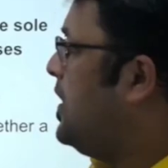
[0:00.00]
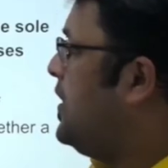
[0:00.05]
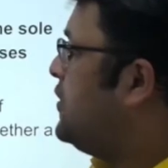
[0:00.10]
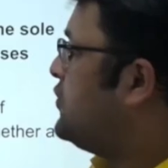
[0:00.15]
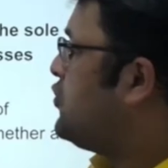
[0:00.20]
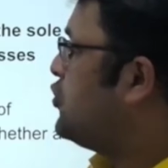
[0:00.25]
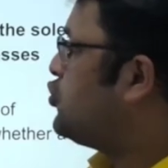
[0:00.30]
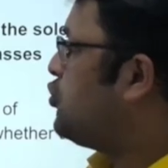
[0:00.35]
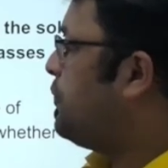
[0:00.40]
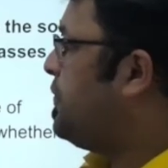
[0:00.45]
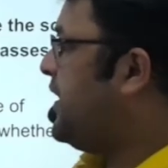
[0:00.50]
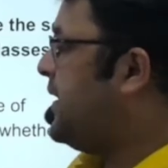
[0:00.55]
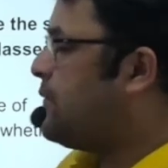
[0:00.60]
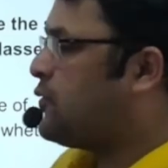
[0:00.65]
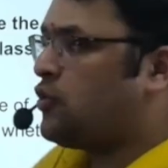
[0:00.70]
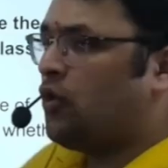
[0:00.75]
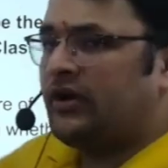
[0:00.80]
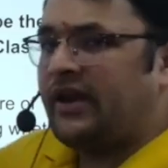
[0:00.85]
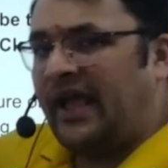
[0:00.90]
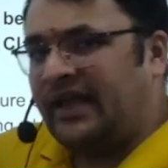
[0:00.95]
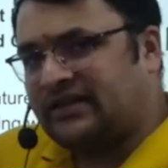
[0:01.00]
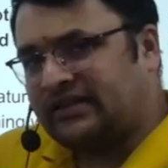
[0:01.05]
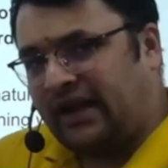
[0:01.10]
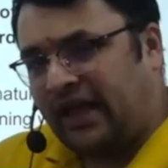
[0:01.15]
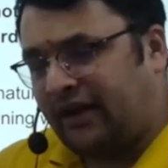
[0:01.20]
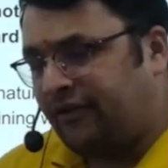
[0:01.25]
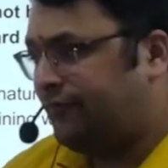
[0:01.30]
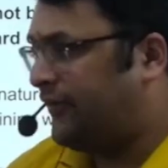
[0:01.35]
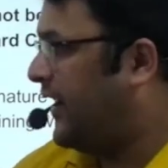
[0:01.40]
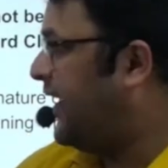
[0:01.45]
So Supreme Court has
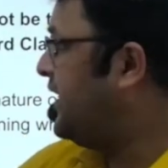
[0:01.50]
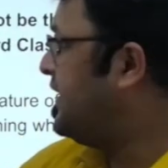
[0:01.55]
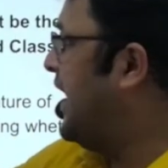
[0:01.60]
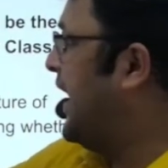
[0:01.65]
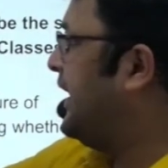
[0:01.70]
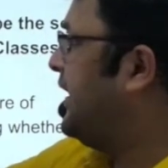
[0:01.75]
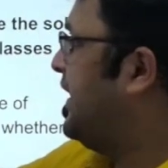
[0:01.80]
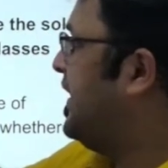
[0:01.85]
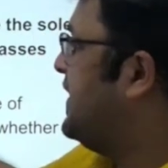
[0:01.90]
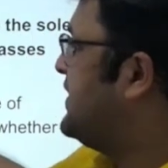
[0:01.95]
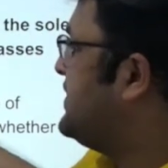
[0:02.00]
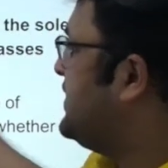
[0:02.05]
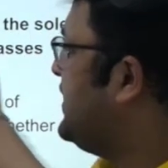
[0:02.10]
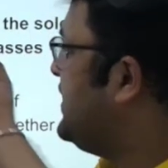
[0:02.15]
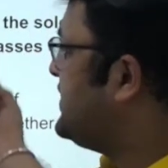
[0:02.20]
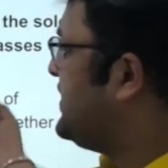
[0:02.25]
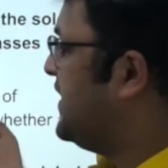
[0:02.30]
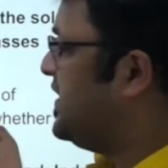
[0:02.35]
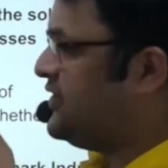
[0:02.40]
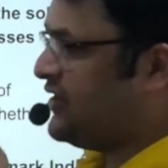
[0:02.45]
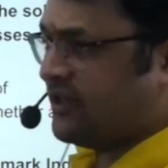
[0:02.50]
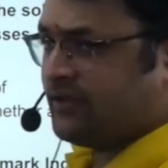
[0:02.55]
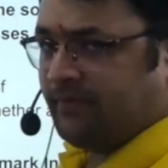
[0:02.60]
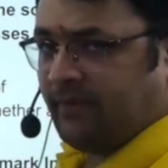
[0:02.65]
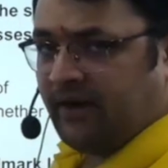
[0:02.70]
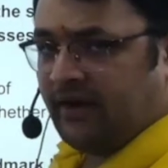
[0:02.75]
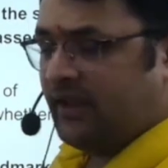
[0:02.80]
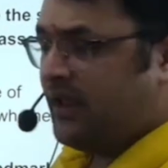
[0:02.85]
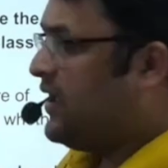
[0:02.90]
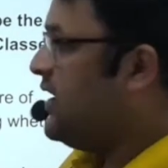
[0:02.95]
clarified that in his recent
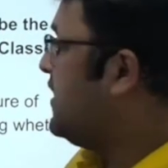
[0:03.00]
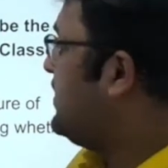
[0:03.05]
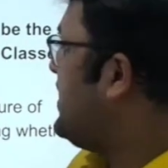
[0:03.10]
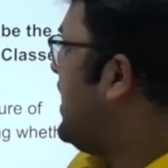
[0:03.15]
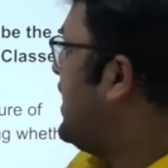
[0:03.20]
judgment, that